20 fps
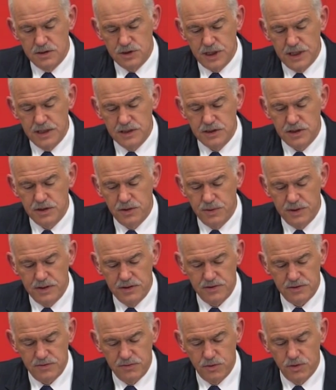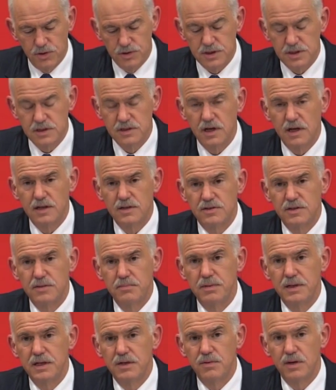Changing Greece, of course, is not
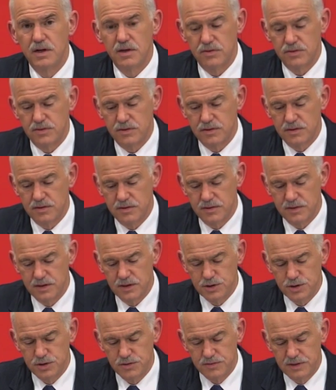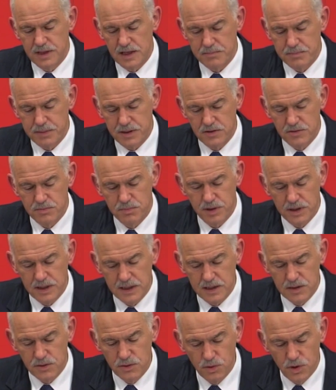simply around the issue of debt, but it's
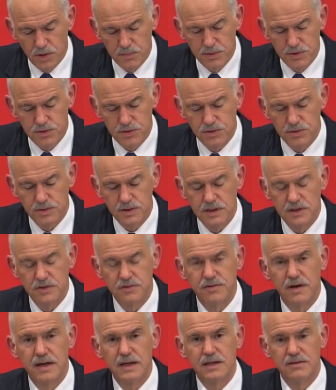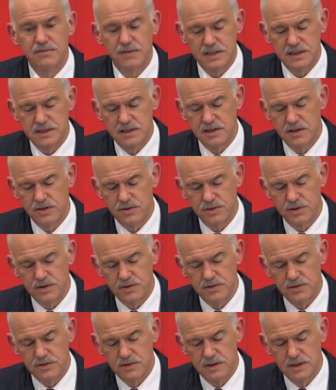bringing in new opportunities, fighting vested
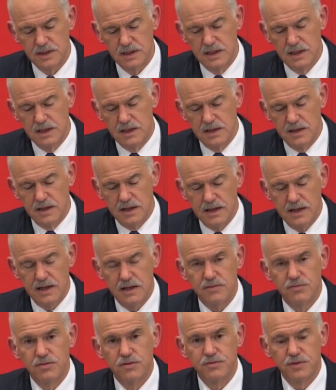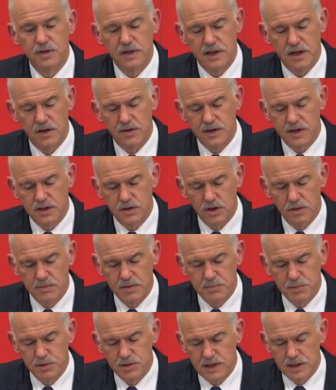interests, and fulfilling our
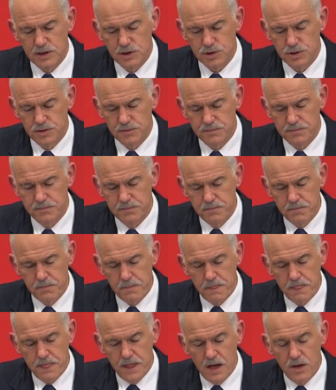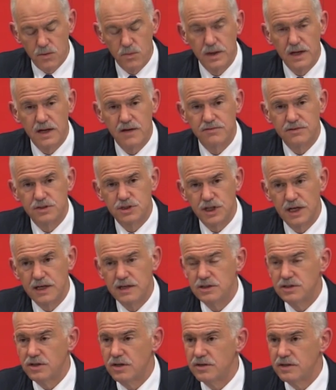economic potential. We have
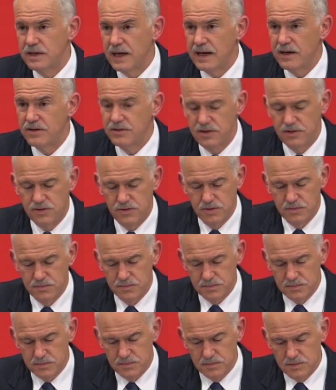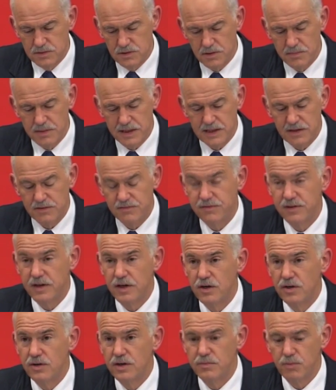changed our tax system to make it
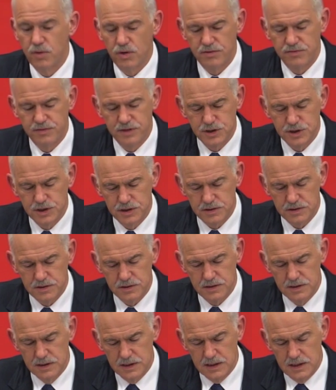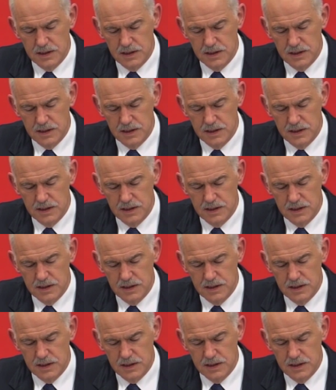fairer and more efficient.